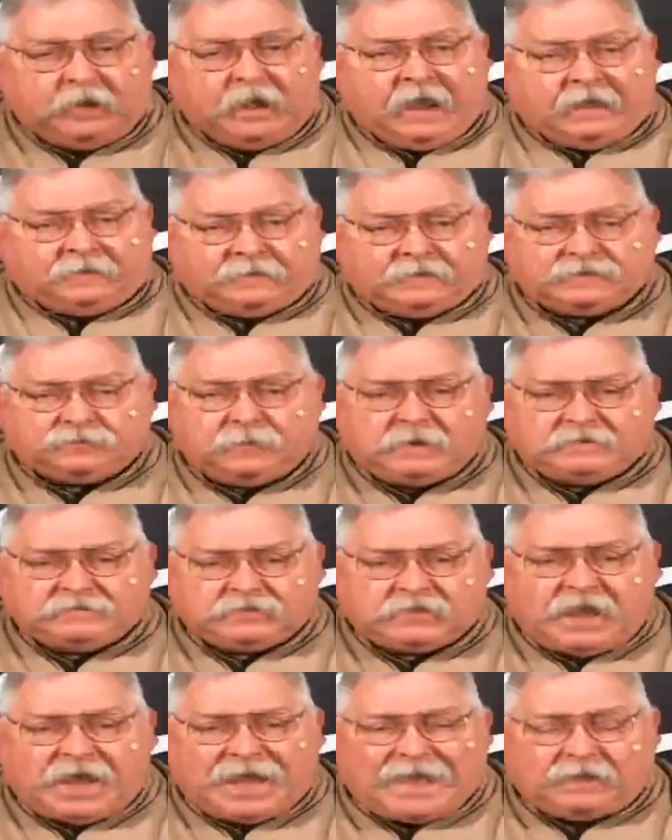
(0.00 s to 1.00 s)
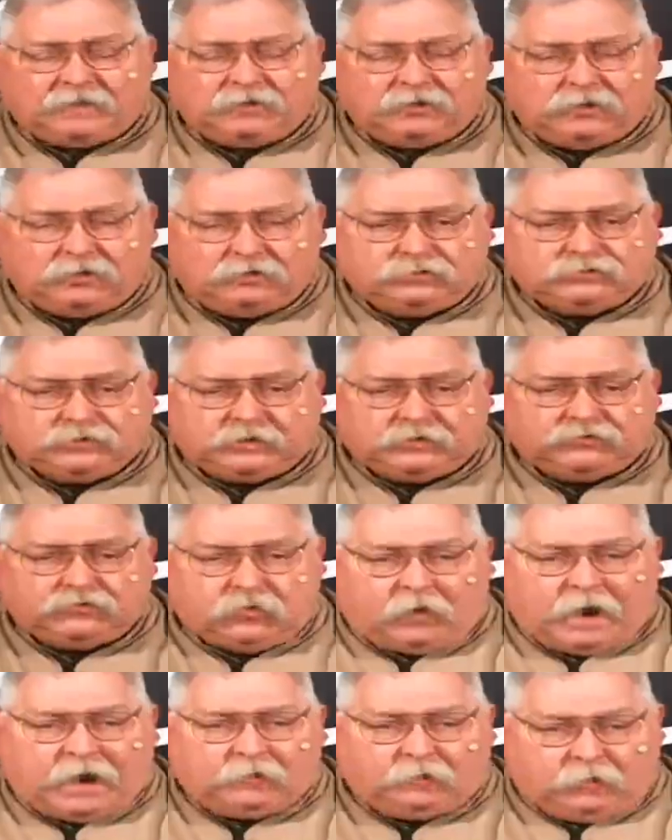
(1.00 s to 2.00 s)
And this means not using
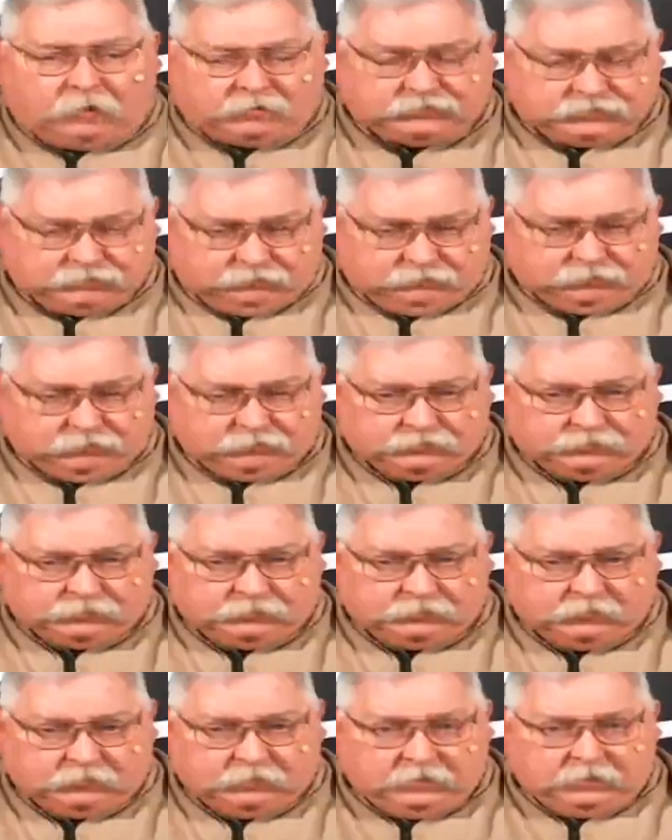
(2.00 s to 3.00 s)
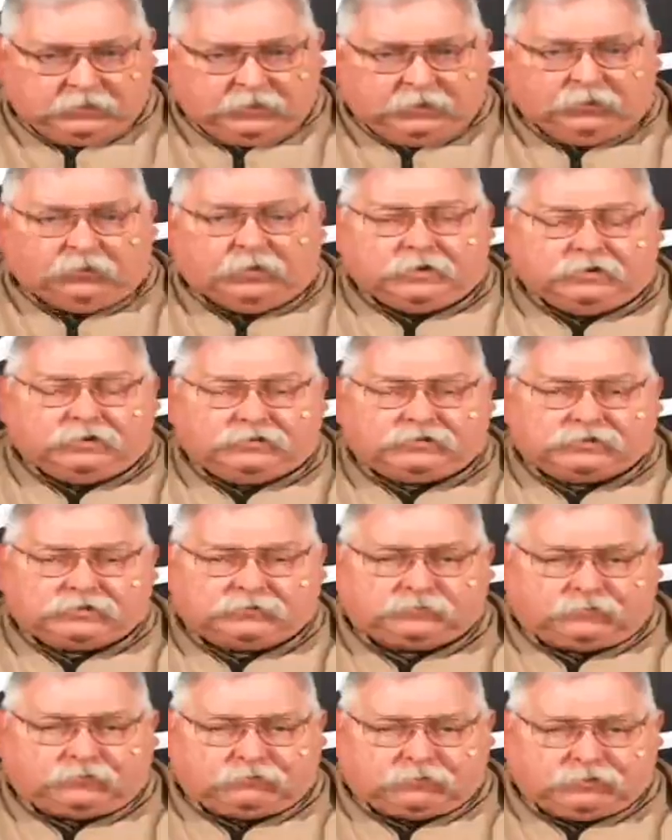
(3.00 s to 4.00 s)
drywall screws. When you
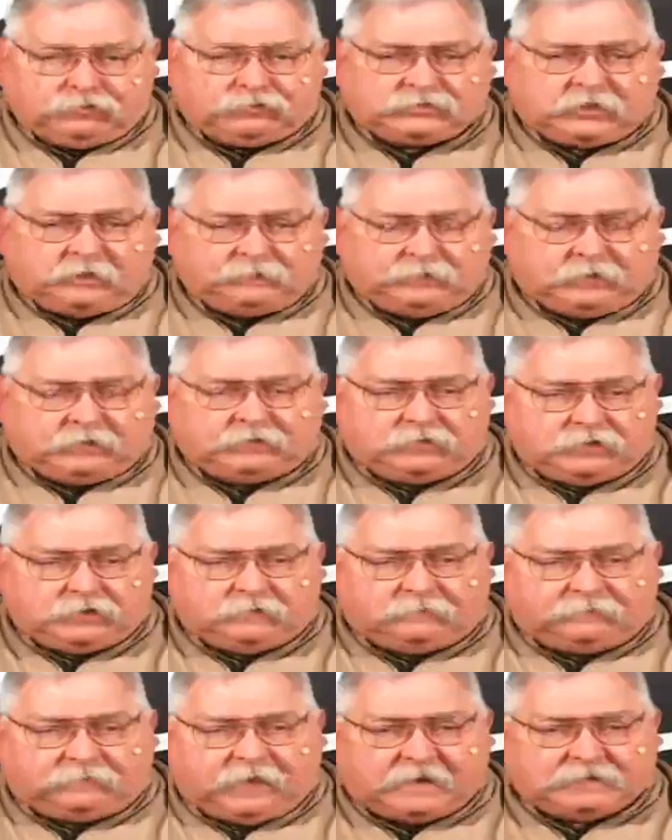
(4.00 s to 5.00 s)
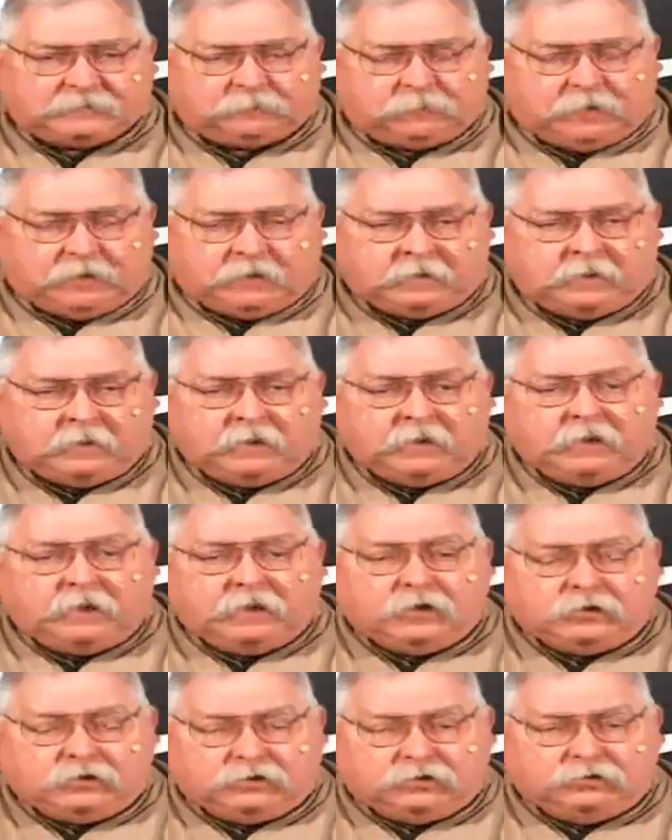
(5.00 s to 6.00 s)
screw something to your faceplate,
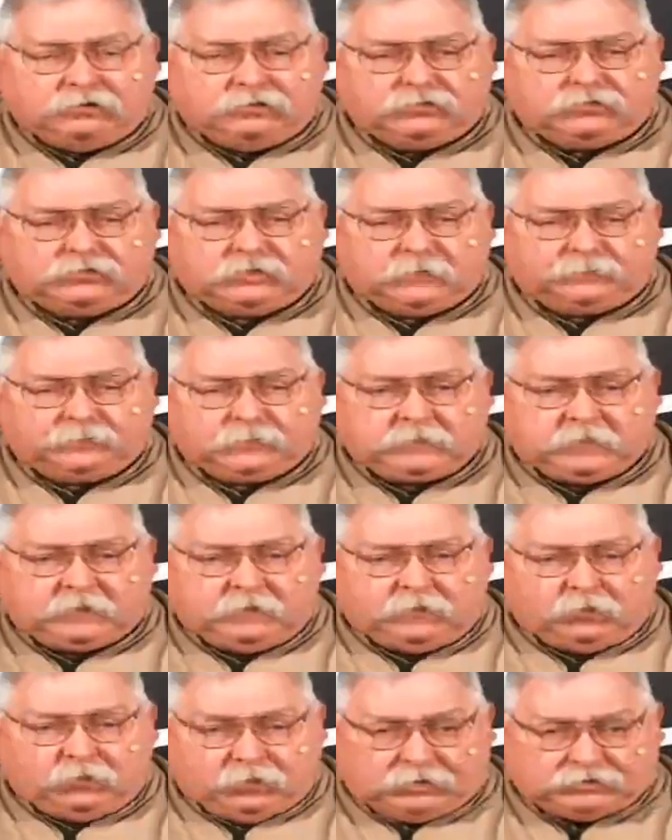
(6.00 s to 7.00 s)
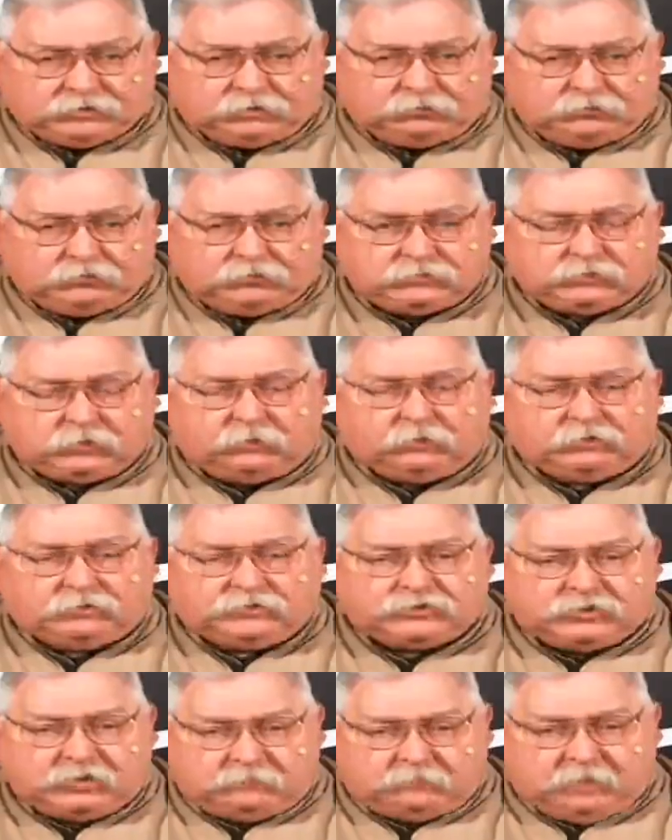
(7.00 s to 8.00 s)
use wood screws or
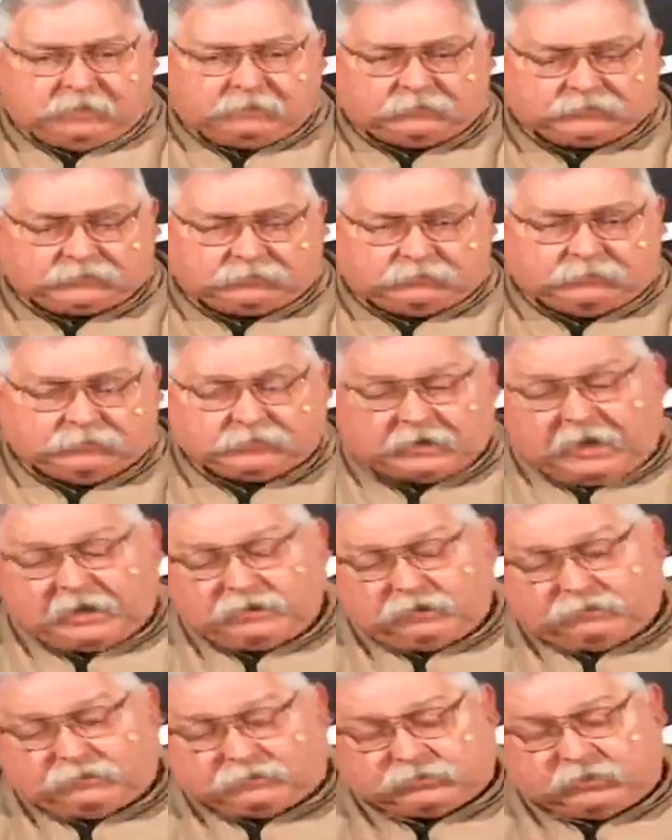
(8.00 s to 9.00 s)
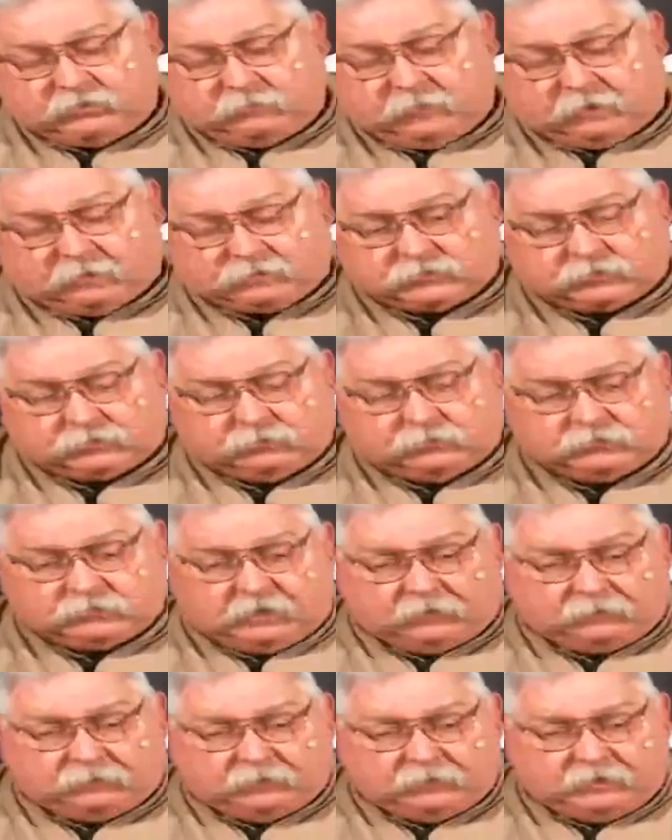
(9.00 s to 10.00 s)
sheet metal screws. I use sheet metal screws. I
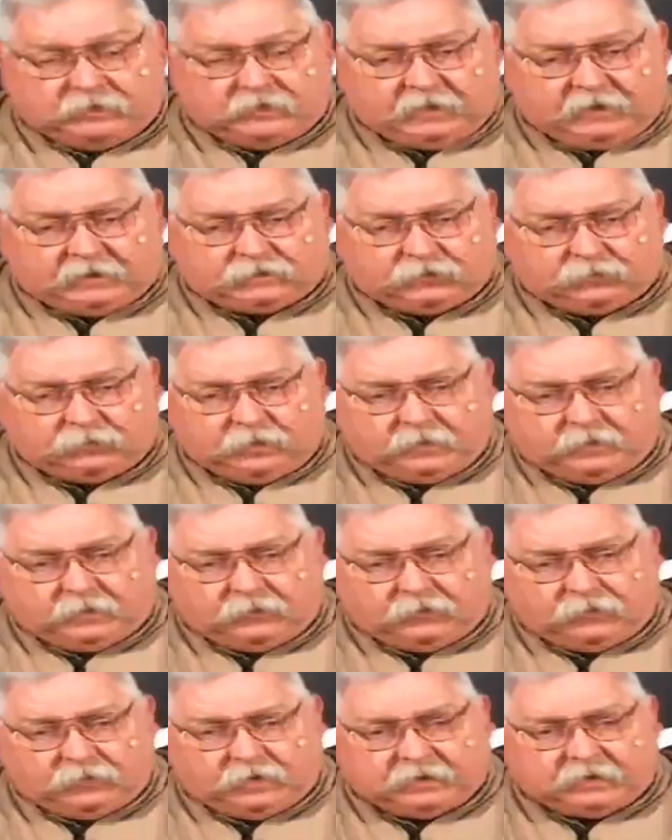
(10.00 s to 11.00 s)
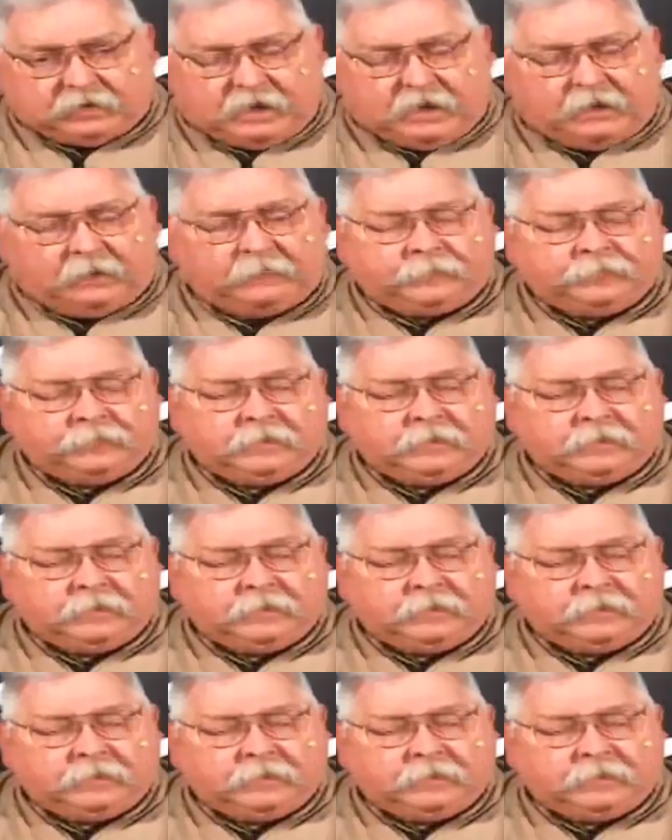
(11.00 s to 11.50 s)
really like the way they go in and out.